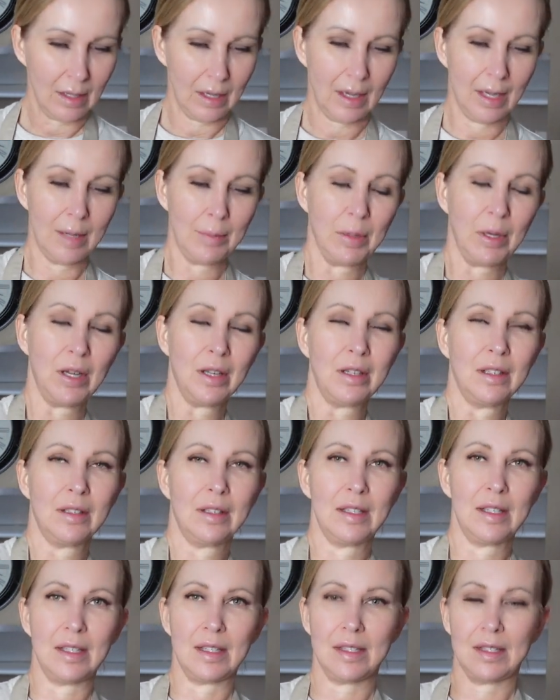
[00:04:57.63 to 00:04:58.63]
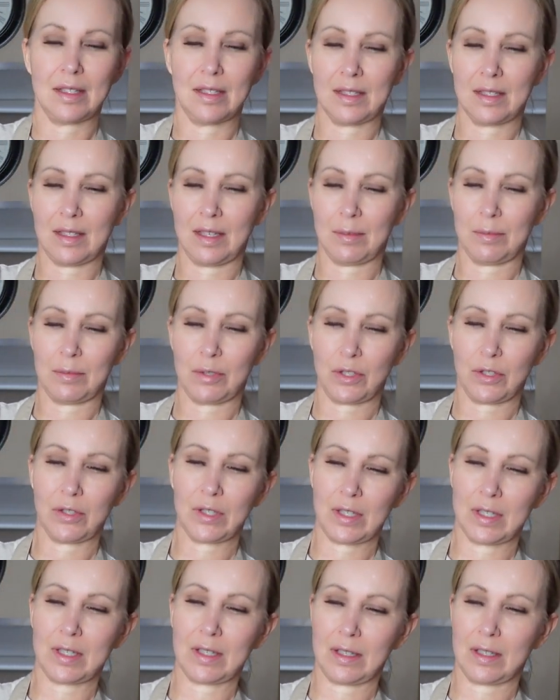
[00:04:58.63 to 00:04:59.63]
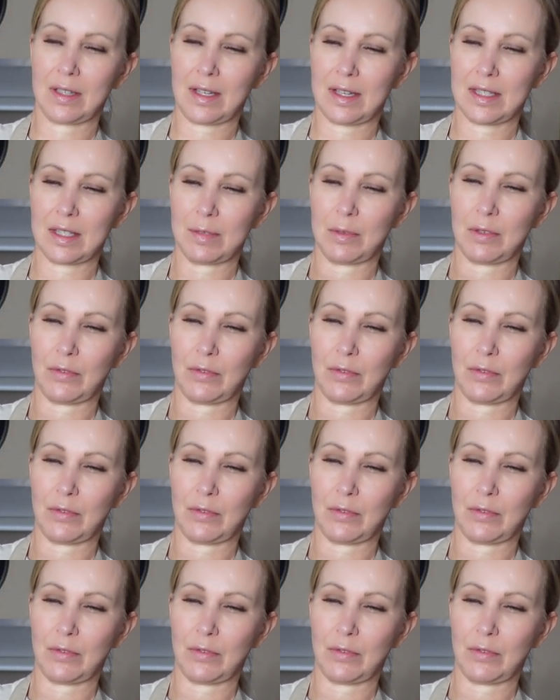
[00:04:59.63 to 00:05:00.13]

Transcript: I bought this. I'm sure this is going to last me